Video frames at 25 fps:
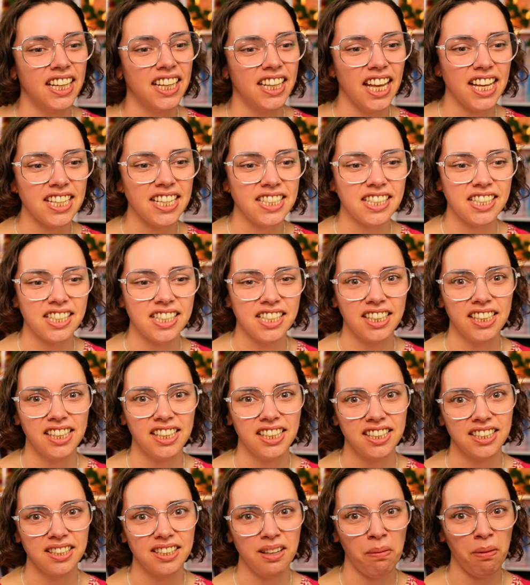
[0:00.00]
Yes,
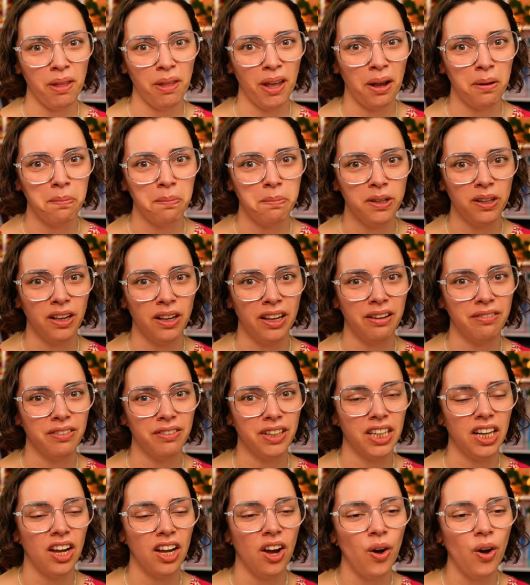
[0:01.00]
something I believe in